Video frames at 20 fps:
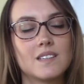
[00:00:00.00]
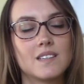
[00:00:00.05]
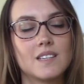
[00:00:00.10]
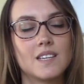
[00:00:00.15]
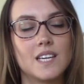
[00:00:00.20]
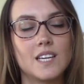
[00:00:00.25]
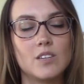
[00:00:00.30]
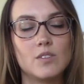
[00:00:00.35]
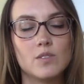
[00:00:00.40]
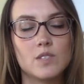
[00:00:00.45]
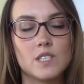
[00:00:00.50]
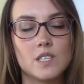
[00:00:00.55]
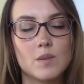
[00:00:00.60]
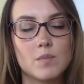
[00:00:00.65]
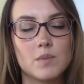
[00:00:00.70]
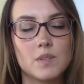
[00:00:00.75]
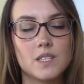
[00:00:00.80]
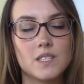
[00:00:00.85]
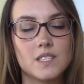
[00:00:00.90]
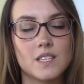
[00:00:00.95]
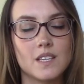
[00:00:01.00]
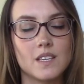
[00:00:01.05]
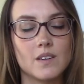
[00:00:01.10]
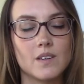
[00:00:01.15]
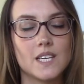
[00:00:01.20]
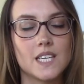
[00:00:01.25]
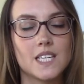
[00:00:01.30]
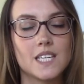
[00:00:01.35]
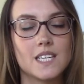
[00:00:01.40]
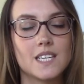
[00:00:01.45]
Can you step into
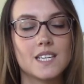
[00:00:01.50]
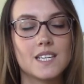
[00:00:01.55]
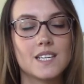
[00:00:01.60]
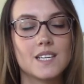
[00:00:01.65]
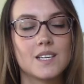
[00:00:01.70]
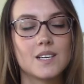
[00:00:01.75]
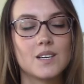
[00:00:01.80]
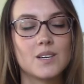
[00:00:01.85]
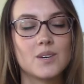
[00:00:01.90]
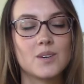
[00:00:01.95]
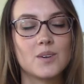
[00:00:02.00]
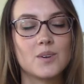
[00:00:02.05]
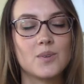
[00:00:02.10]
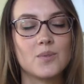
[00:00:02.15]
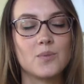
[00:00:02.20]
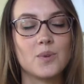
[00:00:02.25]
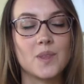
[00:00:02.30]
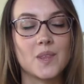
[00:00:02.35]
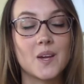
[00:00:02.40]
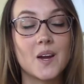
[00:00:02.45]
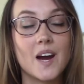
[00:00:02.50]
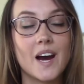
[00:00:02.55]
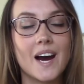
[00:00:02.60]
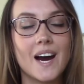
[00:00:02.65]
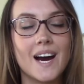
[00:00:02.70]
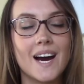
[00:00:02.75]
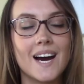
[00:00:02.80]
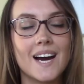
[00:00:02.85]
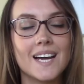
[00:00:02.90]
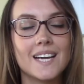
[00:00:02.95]
it with
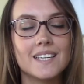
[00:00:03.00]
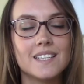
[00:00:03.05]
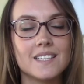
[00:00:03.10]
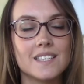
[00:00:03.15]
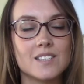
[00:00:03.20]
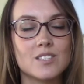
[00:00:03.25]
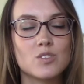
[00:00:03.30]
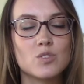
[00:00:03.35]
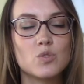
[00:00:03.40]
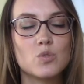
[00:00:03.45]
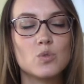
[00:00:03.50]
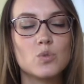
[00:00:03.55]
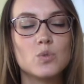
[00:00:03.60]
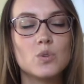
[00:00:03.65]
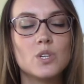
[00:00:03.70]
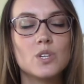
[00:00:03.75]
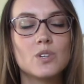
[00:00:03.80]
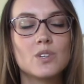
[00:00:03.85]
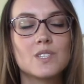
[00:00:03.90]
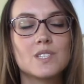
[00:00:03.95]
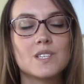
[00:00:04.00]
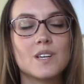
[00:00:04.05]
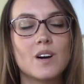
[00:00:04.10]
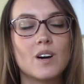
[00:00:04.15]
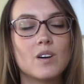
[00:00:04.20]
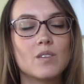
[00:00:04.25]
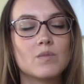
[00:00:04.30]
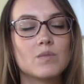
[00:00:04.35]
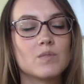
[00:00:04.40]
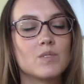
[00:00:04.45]
kindness to
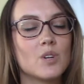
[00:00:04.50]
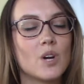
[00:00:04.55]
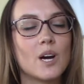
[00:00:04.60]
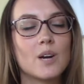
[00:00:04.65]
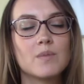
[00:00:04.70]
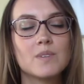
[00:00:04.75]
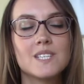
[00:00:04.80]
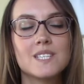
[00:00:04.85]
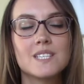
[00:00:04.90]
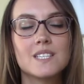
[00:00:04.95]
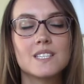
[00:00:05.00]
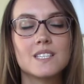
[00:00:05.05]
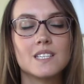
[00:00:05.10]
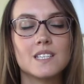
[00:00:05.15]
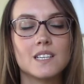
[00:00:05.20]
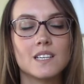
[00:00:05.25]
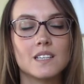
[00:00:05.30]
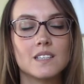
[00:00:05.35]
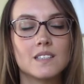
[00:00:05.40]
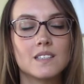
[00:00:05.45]
yourself, not resisting it,